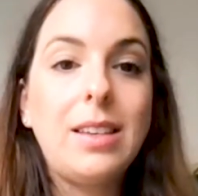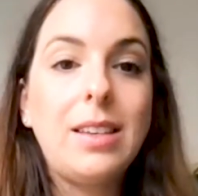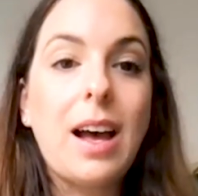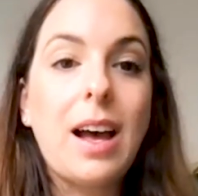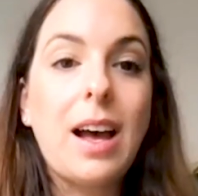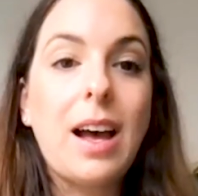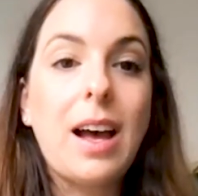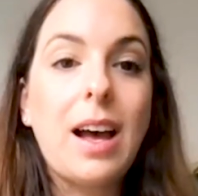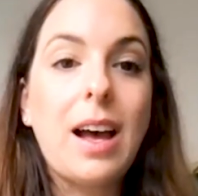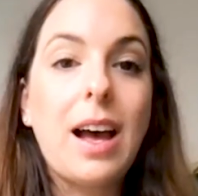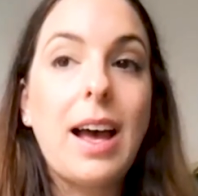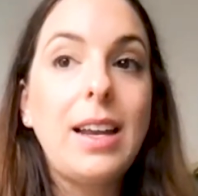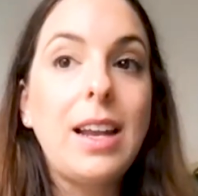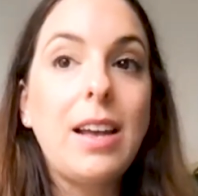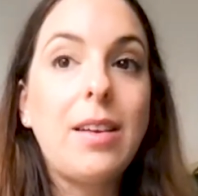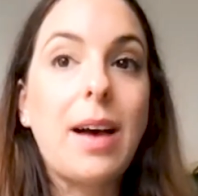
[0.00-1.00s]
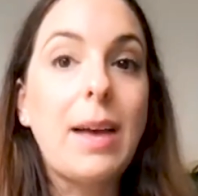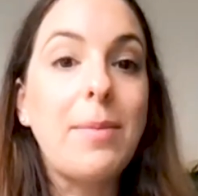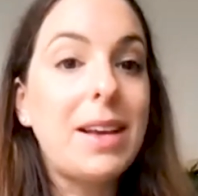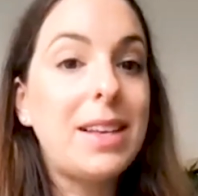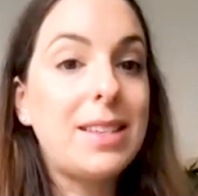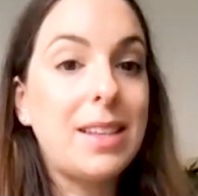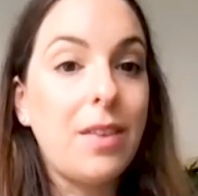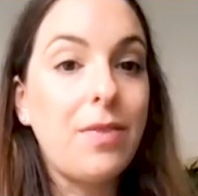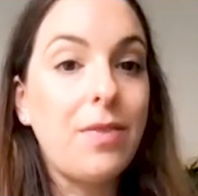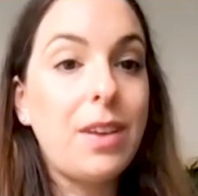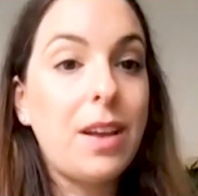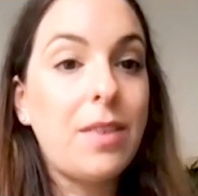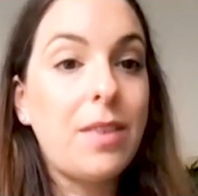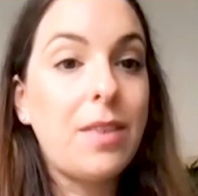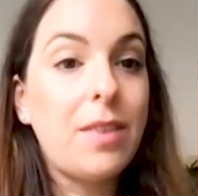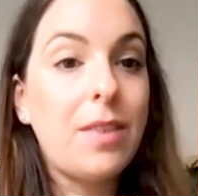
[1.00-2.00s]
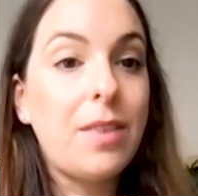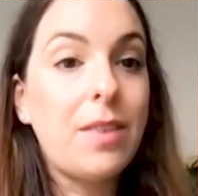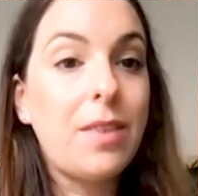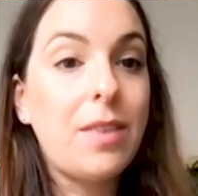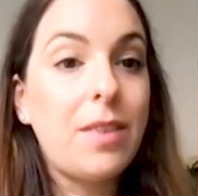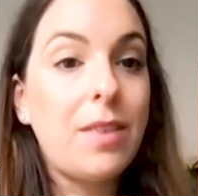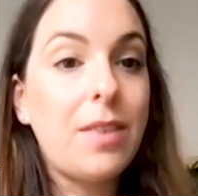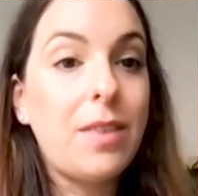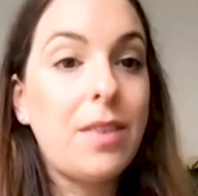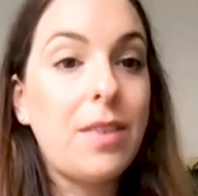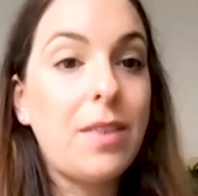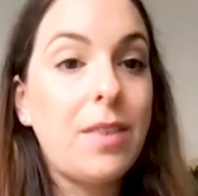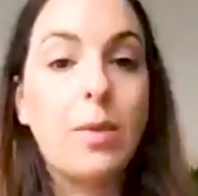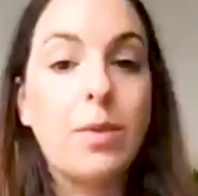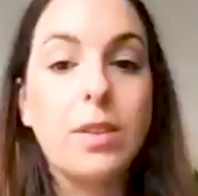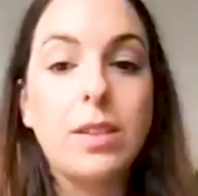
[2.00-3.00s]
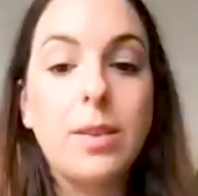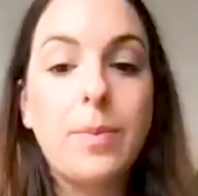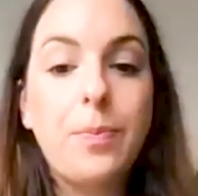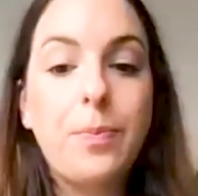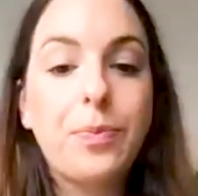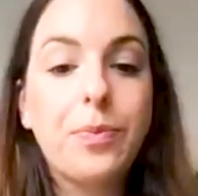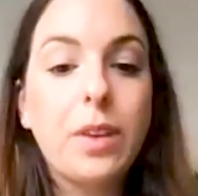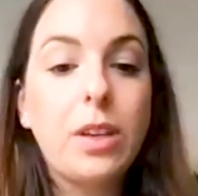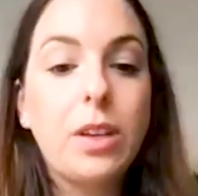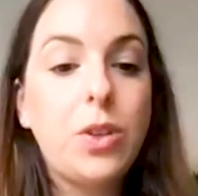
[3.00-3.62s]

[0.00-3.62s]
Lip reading: I myself really understood, like, even I was